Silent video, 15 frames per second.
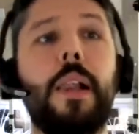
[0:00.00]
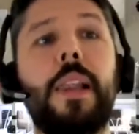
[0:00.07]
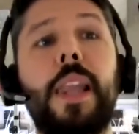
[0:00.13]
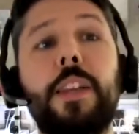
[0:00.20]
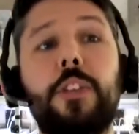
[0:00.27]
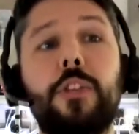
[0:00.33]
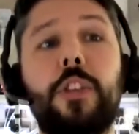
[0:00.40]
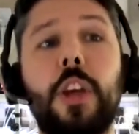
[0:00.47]

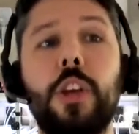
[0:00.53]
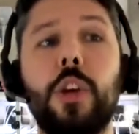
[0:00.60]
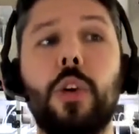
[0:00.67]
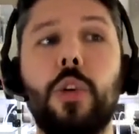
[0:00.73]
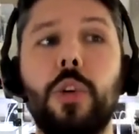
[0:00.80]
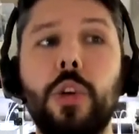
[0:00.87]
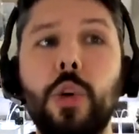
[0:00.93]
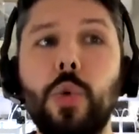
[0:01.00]
let's just say
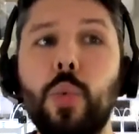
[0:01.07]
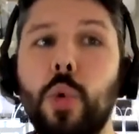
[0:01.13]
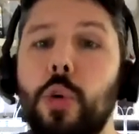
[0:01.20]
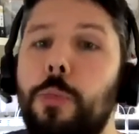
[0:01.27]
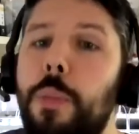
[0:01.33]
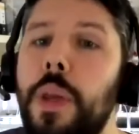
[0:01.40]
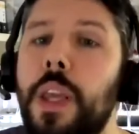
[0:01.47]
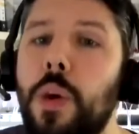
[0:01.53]
you
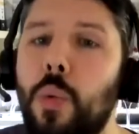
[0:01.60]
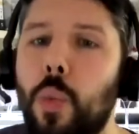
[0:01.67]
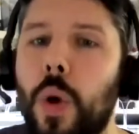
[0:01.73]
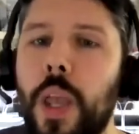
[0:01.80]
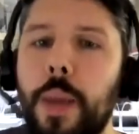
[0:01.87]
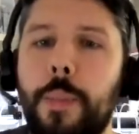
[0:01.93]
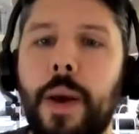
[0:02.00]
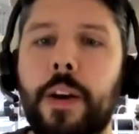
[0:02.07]
would be in
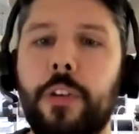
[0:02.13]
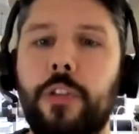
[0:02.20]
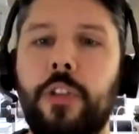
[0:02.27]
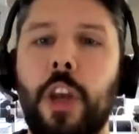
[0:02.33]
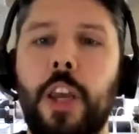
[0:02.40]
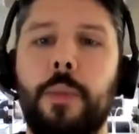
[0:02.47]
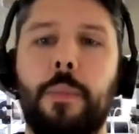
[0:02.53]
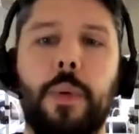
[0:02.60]
way better
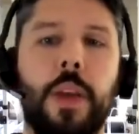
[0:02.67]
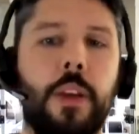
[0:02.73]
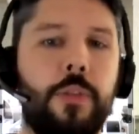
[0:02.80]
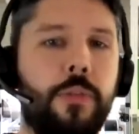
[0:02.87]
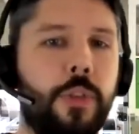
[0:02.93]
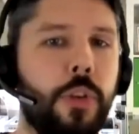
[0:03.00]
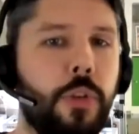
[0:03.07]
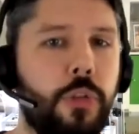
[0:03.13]
shape
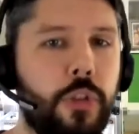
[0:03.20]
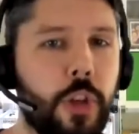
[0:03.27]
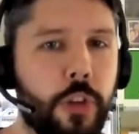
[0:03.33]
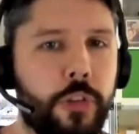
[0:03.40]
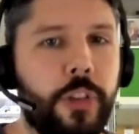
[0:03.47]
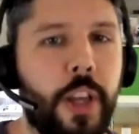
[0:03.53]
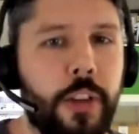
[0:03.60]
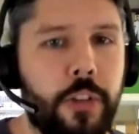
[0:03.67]
if you
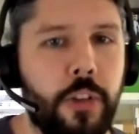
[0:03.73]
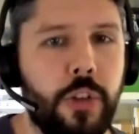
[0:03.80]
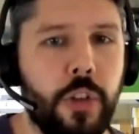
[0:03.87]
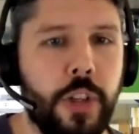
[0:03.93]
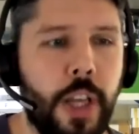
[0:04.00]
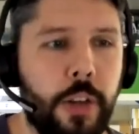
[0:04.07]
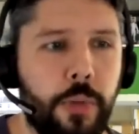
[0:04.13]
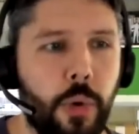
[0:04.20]
just tested
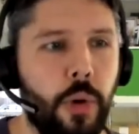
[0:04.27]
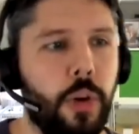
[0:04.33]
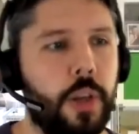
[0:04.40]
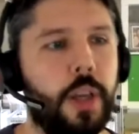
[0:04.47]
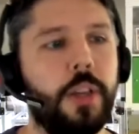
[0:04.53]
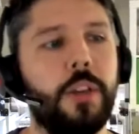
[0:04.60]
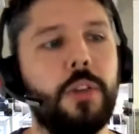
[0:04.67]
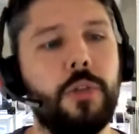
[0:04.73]
your
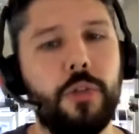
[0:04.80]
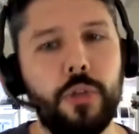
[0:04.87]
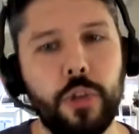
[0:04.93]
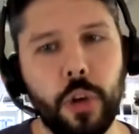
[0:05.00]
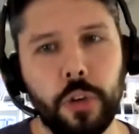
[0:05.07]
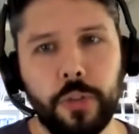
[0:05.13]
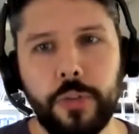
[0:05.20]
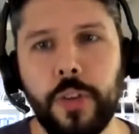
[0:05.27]
network and you
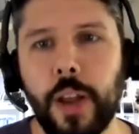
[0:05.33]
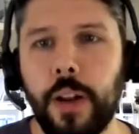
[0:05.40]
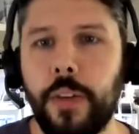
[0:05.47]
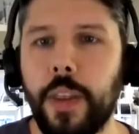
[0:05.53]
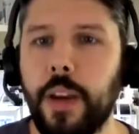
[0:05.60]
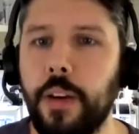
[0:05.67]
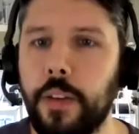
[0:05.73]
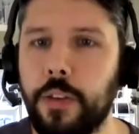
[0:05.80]
just
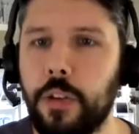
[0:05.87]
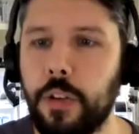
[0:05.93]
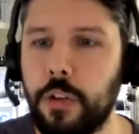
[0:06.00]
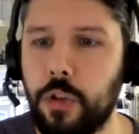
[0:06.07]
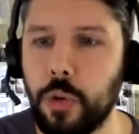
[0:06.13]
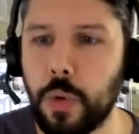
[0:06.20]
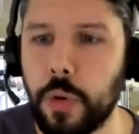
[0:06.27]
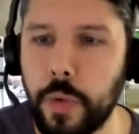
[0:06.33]
validated
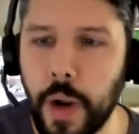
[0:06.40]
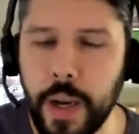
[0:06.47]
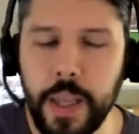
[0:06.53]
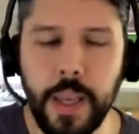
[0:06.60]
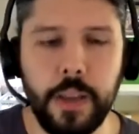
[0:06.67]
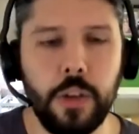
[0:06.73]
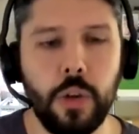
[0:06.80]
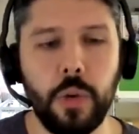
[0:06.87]
that you were
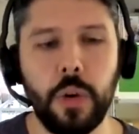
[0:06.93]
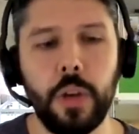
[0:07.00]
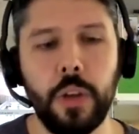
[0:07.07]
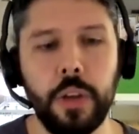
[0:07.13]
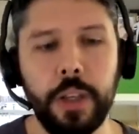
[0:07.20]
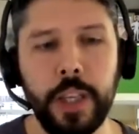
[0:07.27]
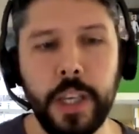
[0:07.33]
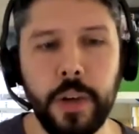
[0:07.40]
ready, and you're a
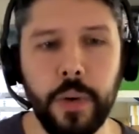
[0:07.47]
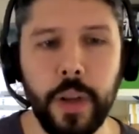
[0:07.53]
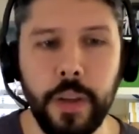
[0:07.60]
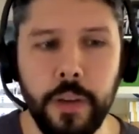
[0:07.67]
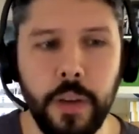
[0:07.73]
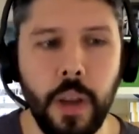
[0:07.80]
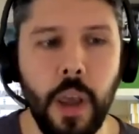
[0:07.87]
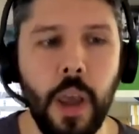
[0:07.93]
year
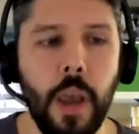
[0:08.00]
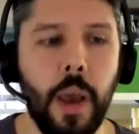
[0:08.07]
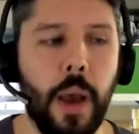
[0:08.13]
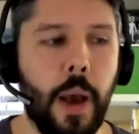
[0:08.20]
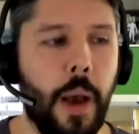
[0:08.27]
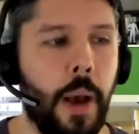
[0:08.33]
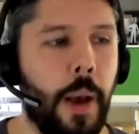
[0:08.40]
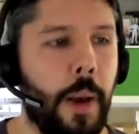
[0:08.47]
in.
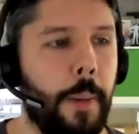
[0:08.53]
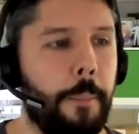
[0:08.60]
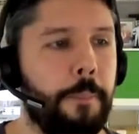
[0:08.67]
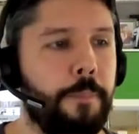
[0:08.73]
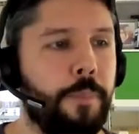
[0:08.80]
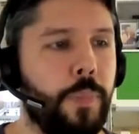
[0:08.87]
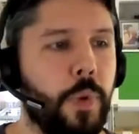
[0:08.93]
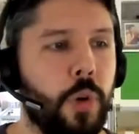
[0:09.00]

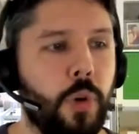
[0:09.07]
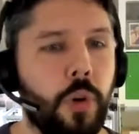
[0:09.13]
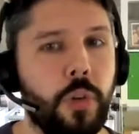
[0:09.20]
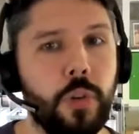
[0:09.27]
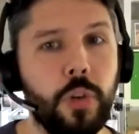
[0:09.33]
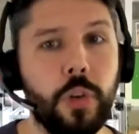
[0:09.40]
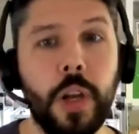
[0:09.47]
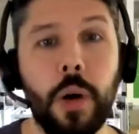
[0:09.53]

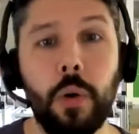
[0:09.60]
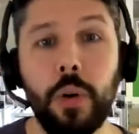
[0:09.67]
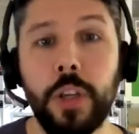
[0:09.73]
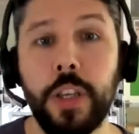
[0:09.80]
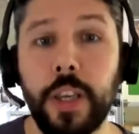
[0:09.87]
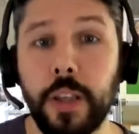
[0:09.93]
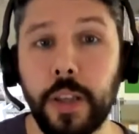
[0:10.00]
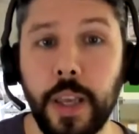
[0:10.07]
You're now a
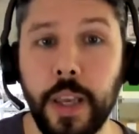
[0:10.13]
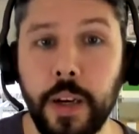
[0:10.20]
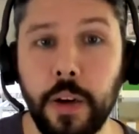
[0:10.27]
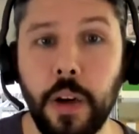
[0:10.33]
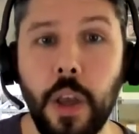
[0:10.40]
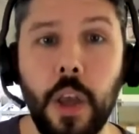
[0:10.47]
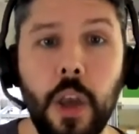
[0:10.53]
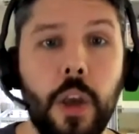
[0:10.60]
year
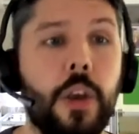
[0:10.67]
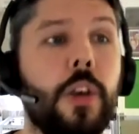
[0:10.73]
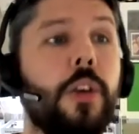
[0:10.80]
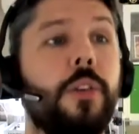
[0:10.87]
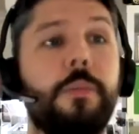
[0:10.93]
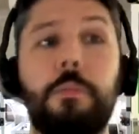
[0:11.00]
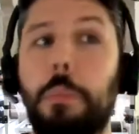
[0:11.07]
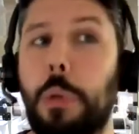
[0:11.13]
later.
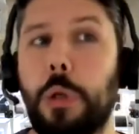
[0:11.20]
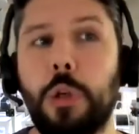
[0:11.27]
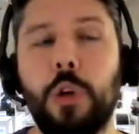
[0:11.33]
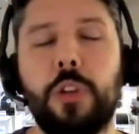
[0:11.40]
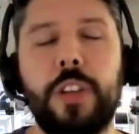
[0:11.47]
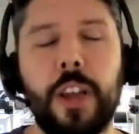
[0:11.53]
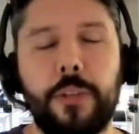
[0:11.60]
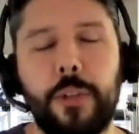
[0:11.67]

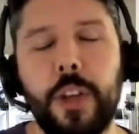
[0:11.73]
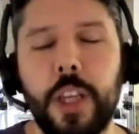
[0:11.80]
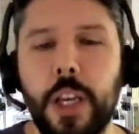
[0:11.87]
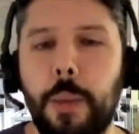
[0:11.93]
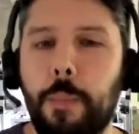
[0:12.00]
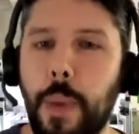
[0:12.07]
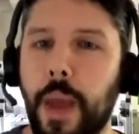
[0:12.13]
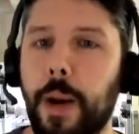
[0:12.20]
You're definitely
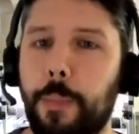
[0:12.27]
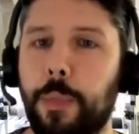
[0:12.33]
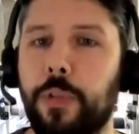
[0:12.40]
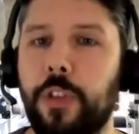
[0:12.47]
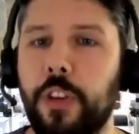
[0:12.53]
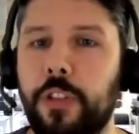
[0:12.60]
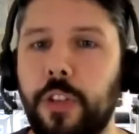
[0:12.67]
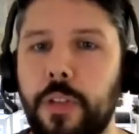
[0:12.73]
in a better
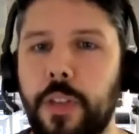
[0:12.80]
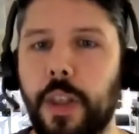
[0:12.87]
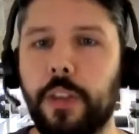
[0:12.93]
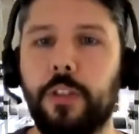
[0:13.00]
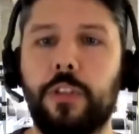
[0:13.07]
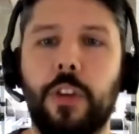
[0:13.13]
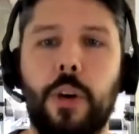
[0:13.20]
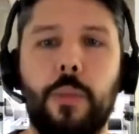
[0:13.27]
position
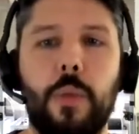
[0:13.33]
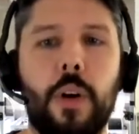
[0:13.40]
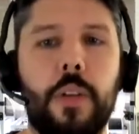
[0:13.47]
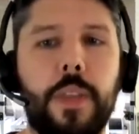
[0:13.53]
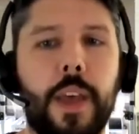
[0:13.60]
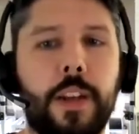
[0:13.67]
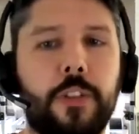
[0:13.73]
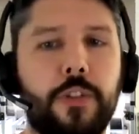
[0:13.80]
than
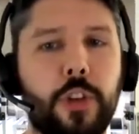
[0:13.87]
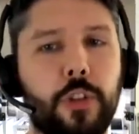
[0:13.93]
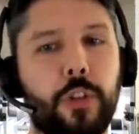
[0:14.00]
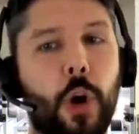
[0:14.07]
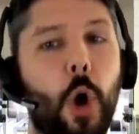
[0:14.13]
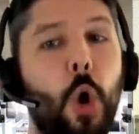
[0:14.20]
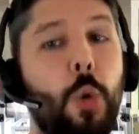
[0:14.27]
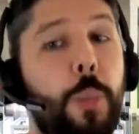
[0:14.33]
someone that's
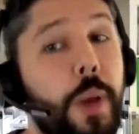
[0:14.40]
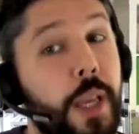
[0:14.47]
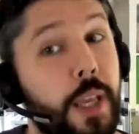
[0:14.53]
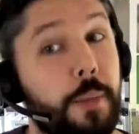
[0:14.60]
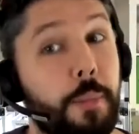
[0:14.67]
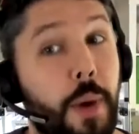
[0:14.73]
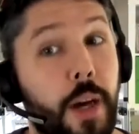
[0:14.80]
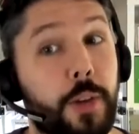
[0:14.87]
just hoping
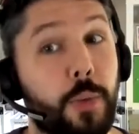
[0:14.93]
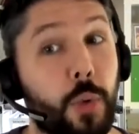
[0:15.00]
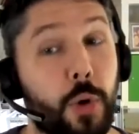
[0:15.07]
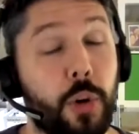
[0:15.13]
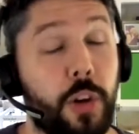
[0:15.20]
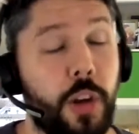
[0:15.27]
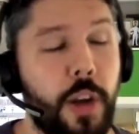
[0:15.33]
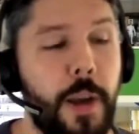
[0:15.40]
it might
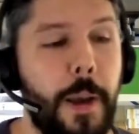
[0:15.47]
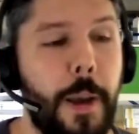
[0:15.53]
work.